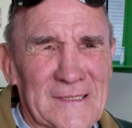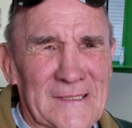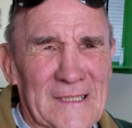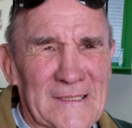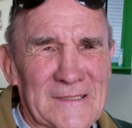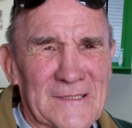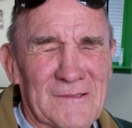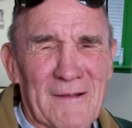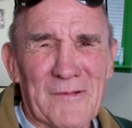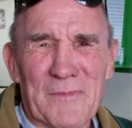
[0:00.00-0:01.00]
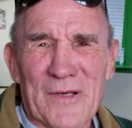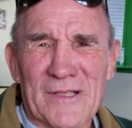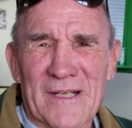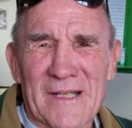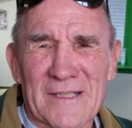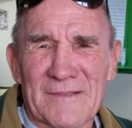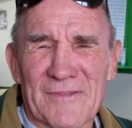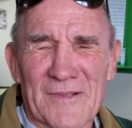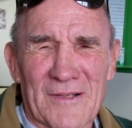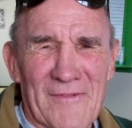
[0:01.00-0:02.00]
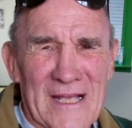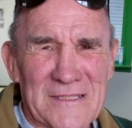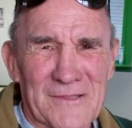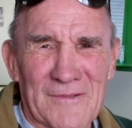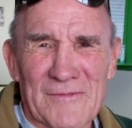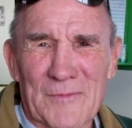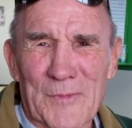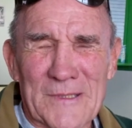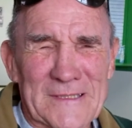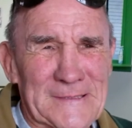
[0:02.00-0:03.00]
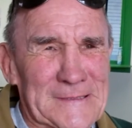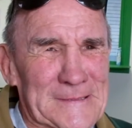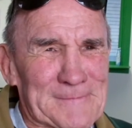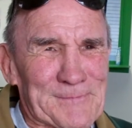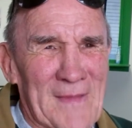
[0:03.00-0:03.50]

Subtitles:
and I strapped them on and headed for the Levasseur River Bridge.